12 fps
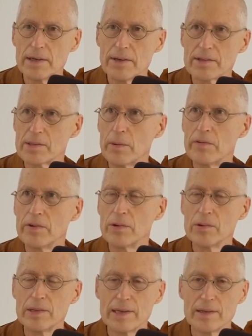some of
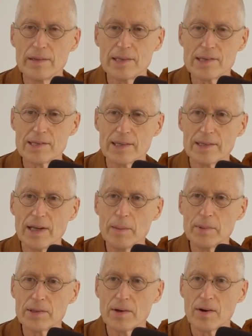you listen to
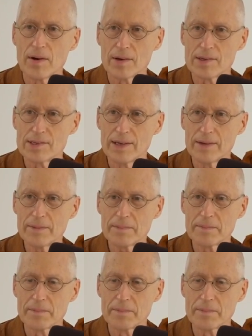Dhamma talks, yeah?